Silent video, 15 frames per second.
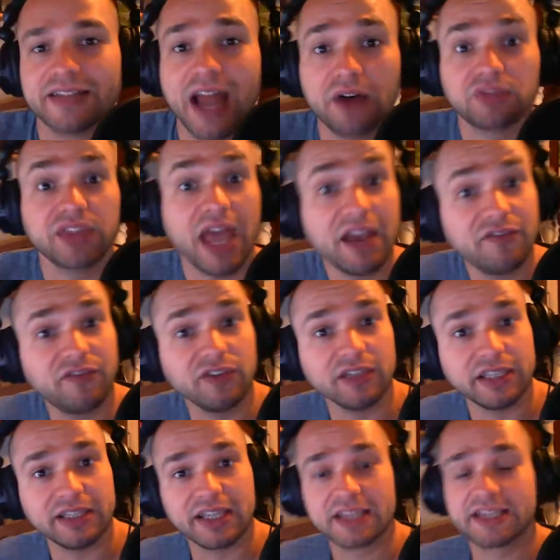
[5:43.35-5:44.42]
Now,
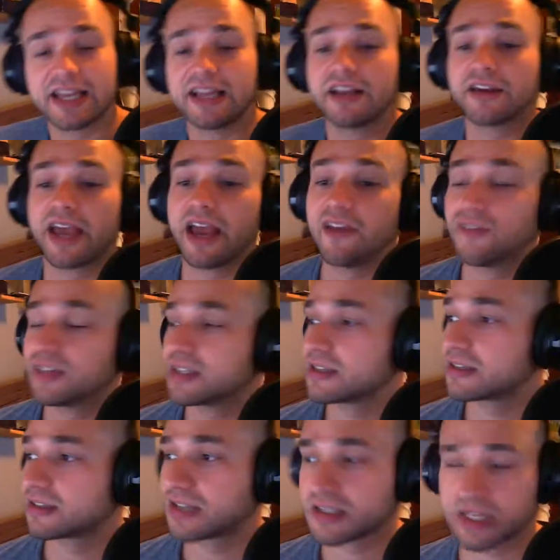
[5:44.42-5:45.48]
thankfully, they said, okay, if it
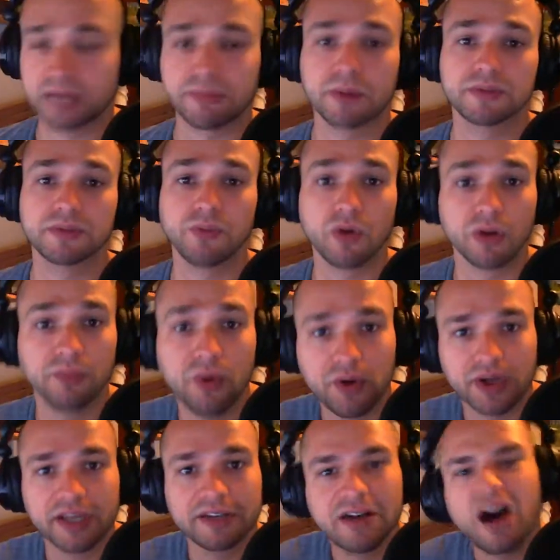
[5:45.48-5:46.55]
doesn't come up tomorrow
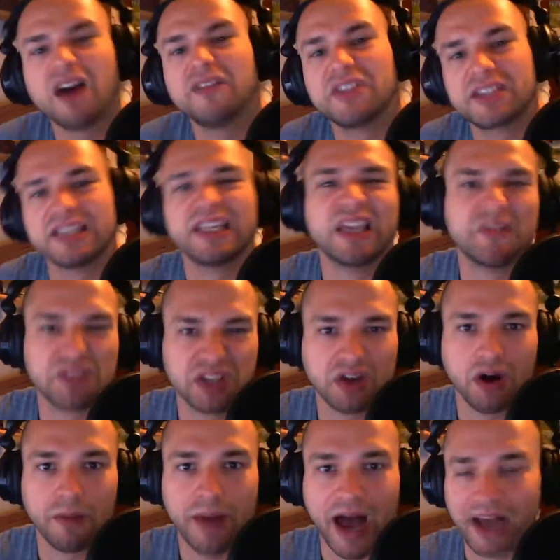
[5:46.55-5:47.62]
morning, obviously give us a
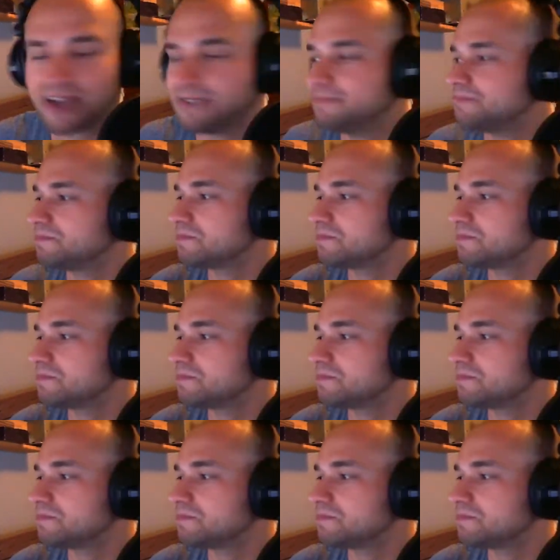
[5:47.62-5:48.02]
call back.